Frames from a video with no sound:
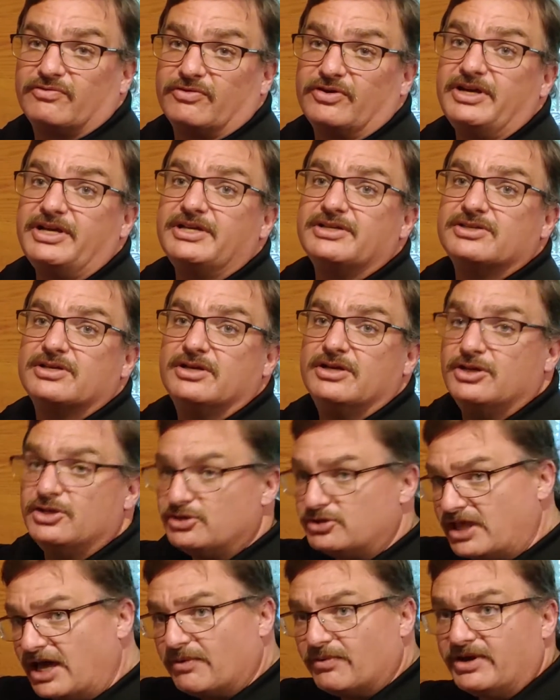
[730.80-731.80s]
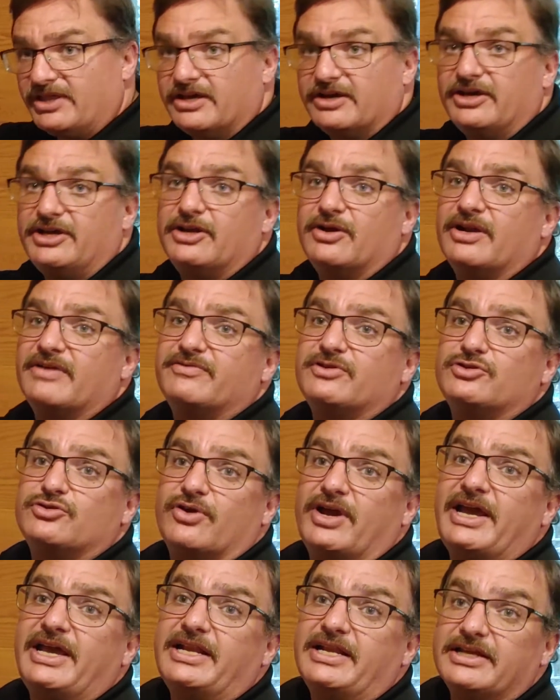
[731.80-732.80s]
freeze. So it doesn't freeze. That way there you don't have to
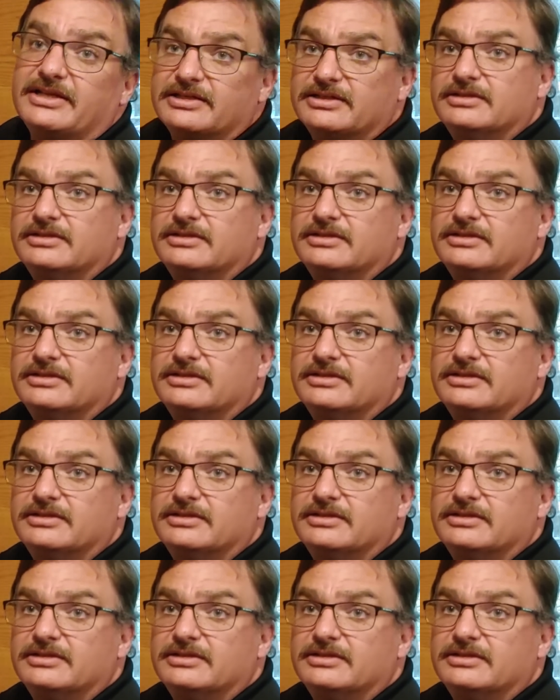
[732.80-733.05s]
drain it.